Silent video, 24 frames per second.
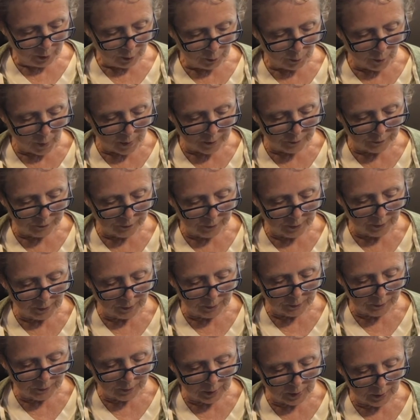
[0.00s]
Grandfather
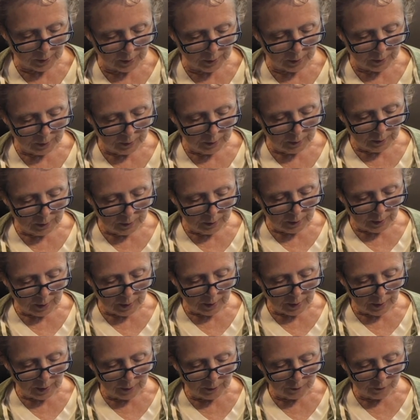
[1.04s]
said,
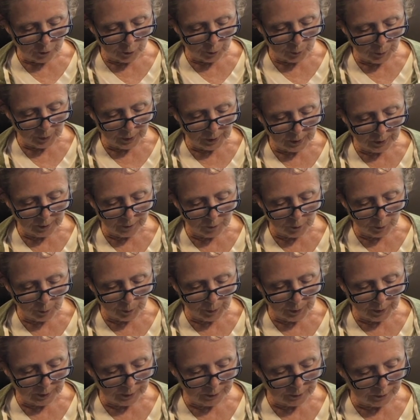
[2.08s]
Is the pig of the
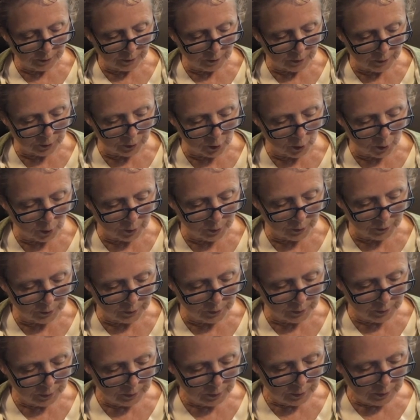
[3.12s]
pig to the north?
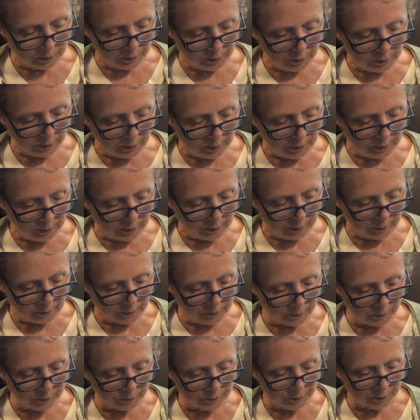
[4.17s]

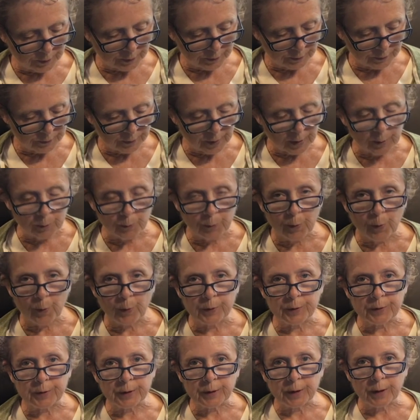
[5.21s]
The stick stayed
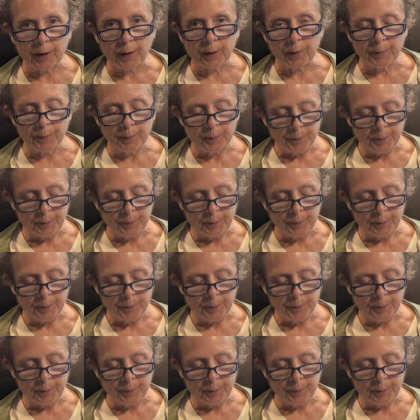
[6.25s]
pointing up.